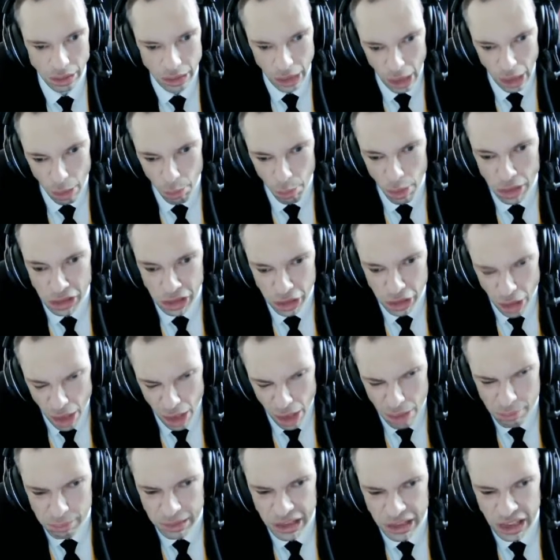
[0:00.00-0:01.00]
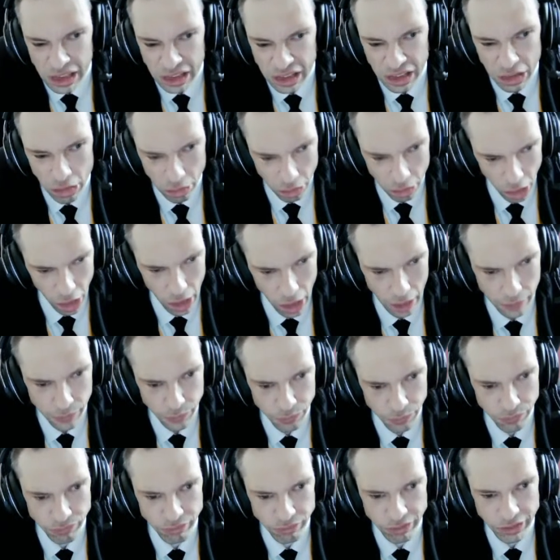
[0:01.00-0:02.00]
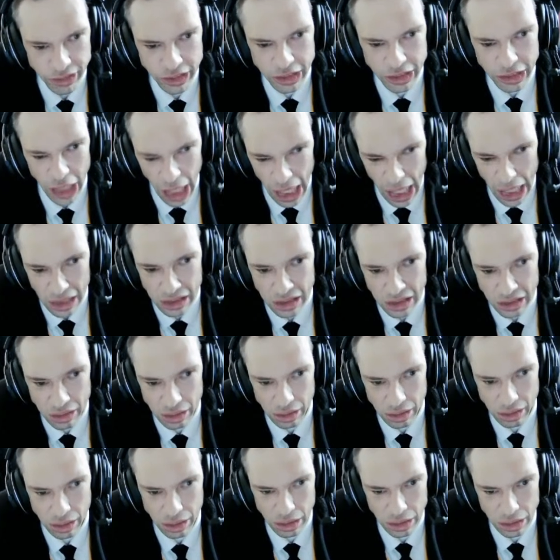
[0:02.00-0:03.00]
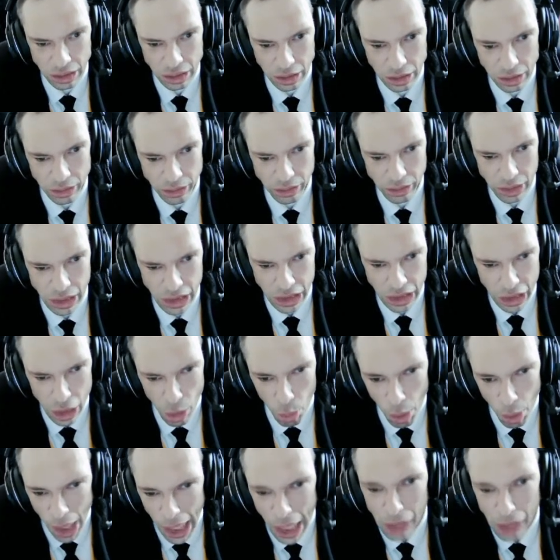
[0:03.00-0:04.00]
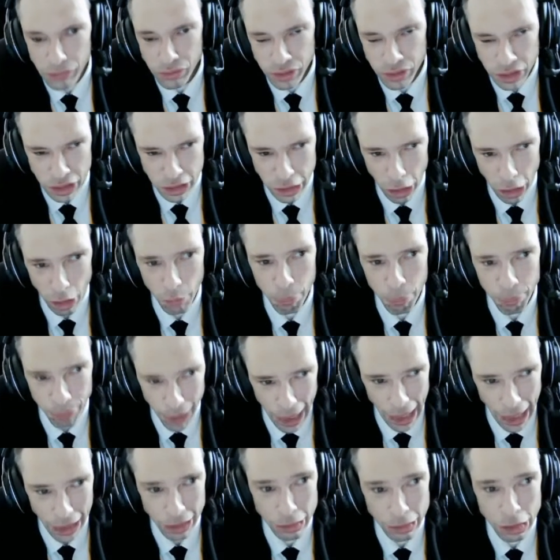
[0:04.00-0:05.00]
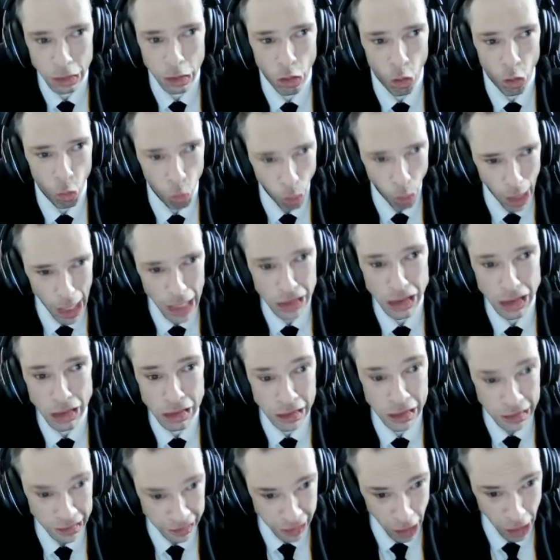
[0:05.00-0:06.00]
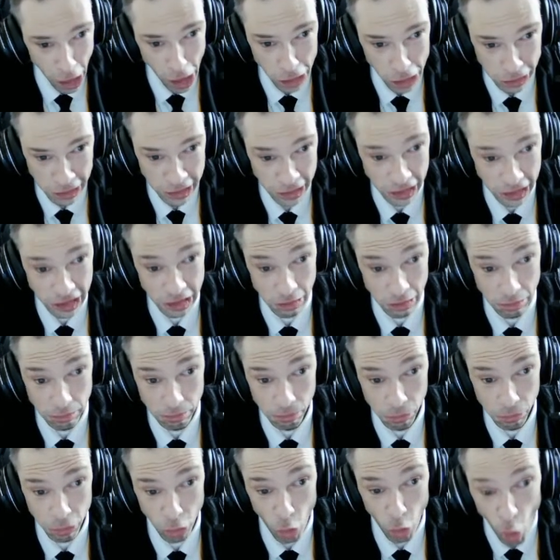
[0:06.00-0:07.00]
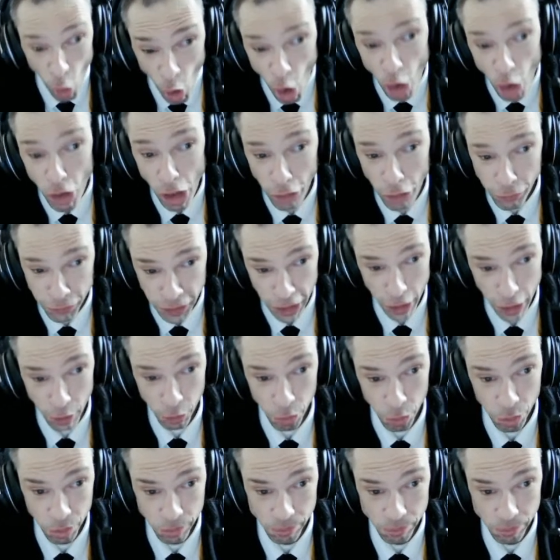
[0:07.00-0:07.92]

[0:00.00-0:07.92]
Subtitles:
There are times in your life that you have to go back where you started. All of you.